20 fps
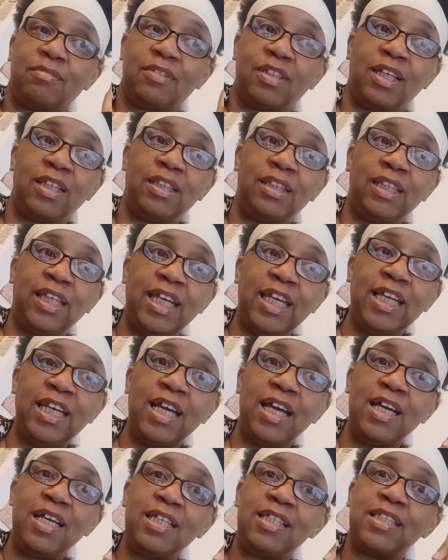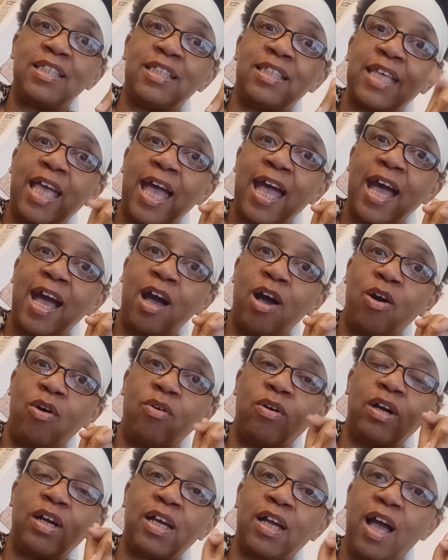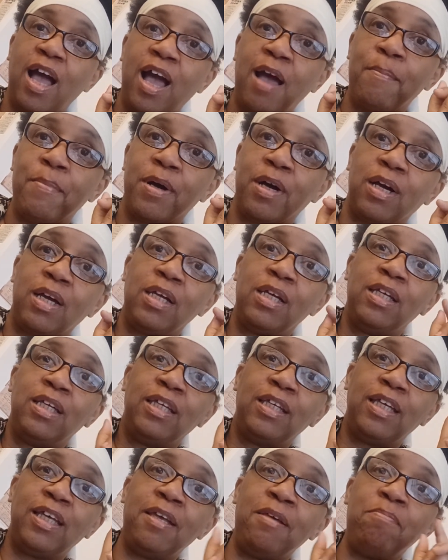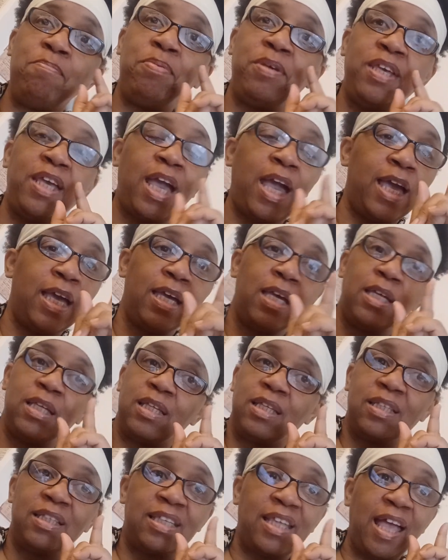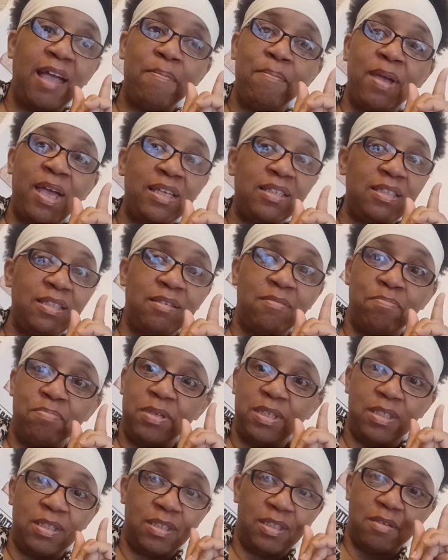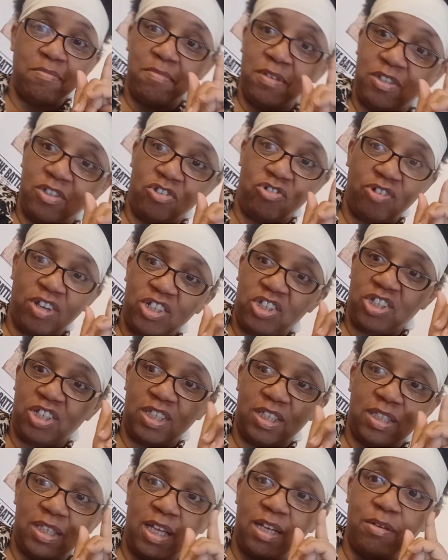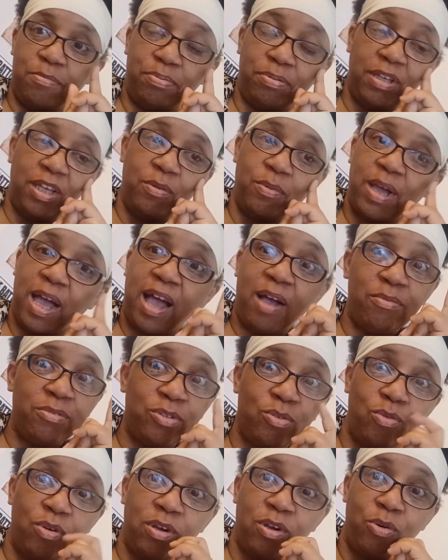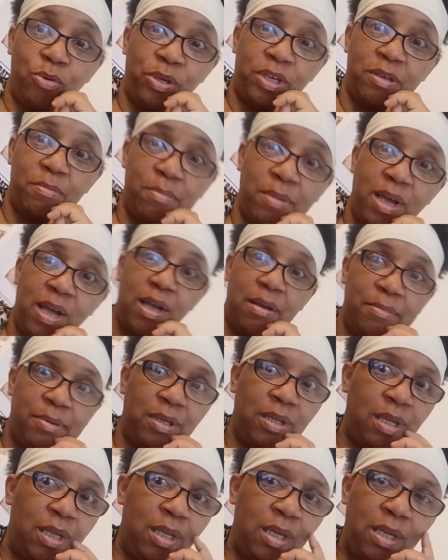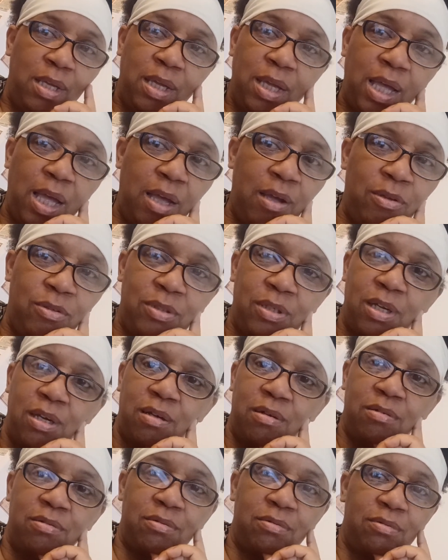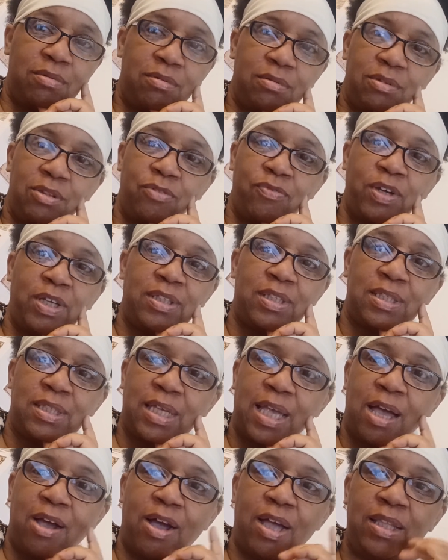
Alina Dowe, comma, MBA, that Master's in Business Administration is nothing to play with. I was going to go get mine, but I don't know, Director Dowe.